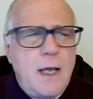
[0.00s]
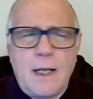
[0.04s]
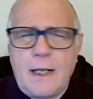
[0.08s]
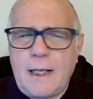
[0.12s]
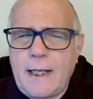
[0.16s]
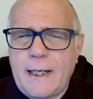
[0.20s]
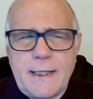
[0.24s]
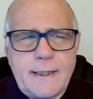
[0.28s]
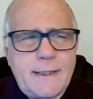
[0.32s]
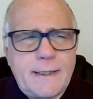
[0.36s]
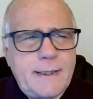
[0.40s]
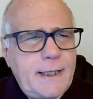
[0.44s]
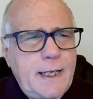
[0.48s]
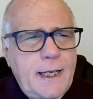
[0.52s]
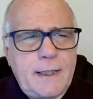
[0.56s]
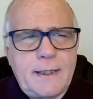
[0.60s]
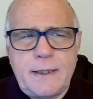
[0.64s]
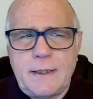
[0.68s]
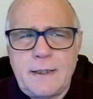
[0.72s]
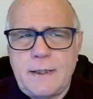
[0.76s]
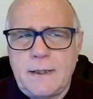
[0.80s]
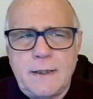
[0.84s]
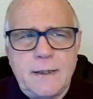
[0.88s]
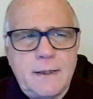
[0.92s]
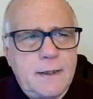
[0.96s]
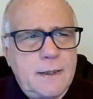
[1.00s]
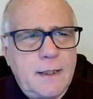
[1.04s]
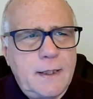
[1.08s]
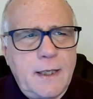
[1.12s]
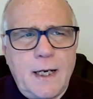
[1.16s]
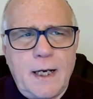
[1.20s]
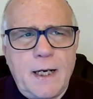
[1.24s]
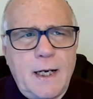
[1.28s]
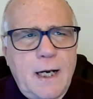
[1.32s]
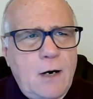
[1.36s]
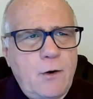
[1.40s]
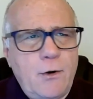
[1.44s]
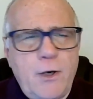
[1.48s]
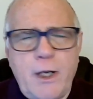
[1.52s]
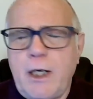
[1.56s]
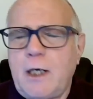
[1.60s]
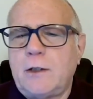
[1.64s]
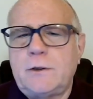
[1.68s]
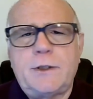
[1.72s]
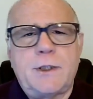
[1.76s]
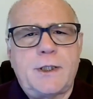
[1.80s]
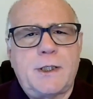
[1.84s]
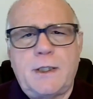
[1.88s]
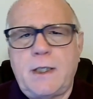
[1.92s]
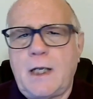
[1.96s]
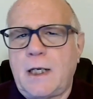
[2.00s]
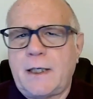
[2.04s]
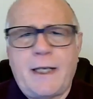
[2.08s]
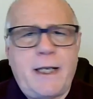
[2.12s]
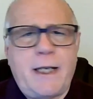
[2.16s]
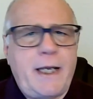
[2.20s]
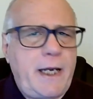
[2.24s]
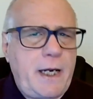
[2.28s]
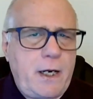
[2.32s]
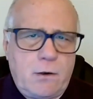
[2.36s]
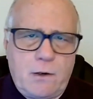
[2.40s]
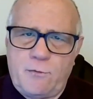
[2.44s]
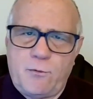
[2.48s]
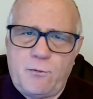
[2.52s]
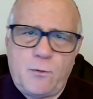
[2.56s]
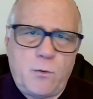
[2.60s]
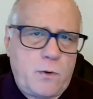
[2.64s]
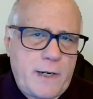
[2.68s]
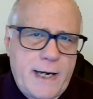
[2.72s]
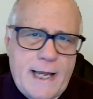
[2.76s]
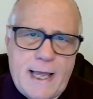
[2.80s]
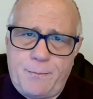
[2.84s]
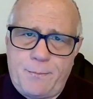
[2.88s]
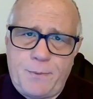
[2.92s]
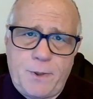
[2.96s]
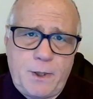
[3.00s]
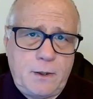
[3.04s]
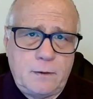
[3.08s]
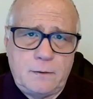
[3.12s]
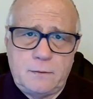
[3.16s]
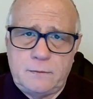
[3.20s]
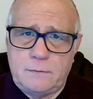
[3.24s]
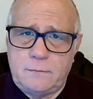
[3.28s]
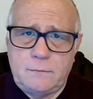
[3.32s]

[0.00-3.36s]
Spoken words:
Like I said, our ego does not care if we're happy.